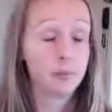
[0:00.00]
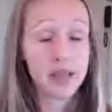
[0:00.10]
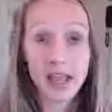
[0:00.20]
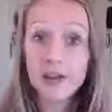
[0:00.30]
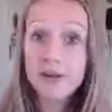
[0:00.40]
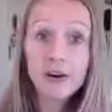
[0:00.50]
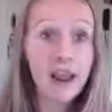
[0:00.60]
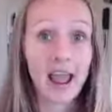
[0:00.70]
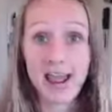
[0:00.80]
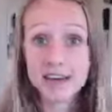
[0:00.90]
behavior
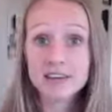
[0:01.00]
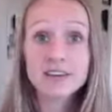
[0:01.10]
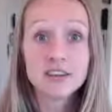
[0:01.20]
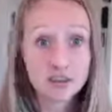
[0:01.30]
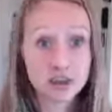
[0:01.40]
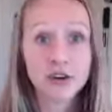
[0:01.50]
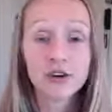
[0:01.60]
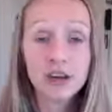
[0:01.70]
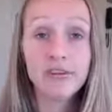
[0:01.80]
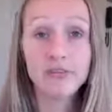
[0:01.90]
and
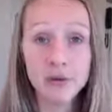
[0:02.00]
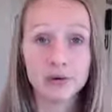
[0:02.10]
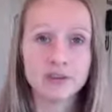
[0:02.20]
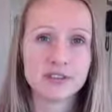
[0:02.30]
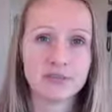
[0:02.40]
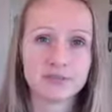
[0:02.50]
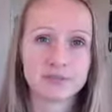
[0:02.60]
sugary foods.